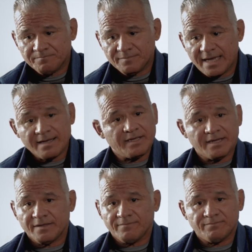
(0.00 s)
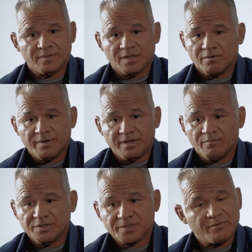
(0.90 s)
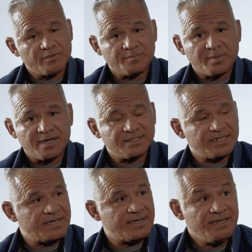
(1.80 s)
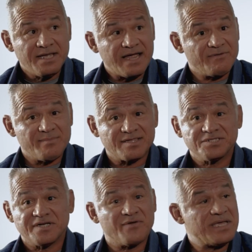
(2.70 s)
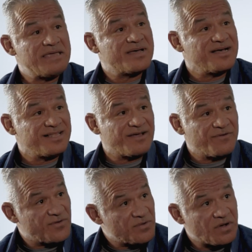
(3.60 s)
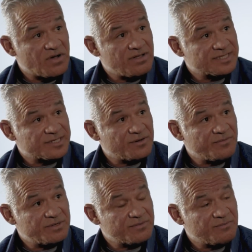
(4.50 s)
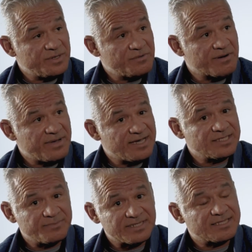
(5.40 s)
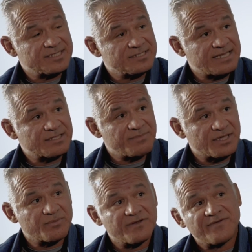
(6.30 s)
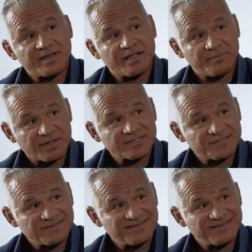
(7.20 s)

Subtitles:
yeah, you know, we try to respond to every message, every email, every phone call. So we do our best, but that's the best way to find out about us.